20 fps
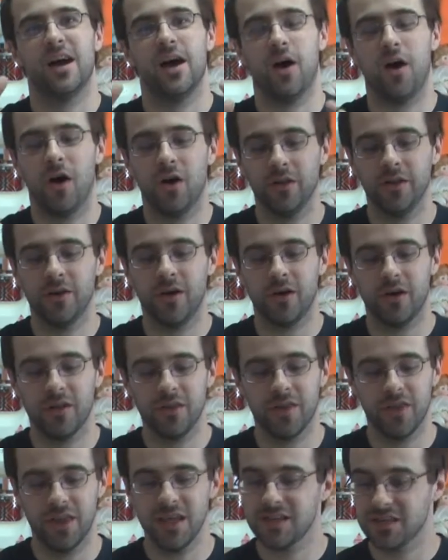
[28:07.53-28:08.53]
All in all,
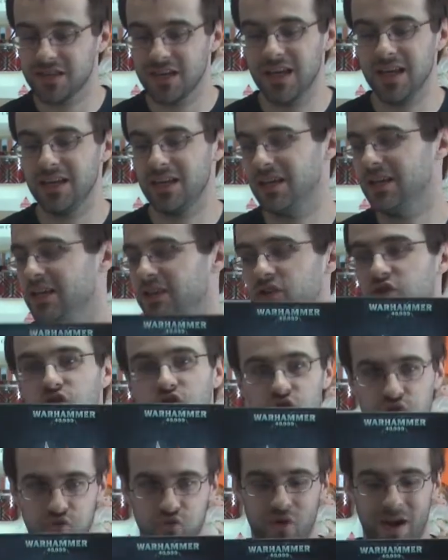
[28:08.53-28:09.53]
this kit is
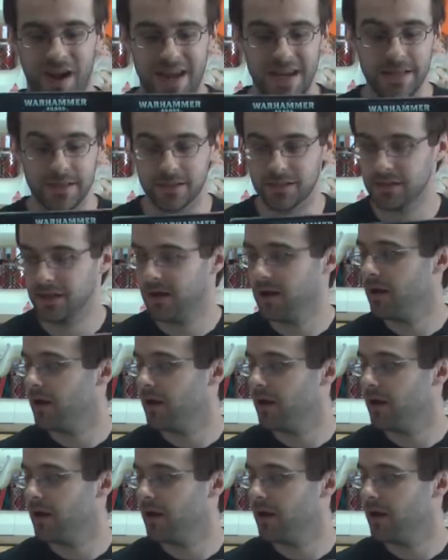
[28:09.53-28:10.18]
great.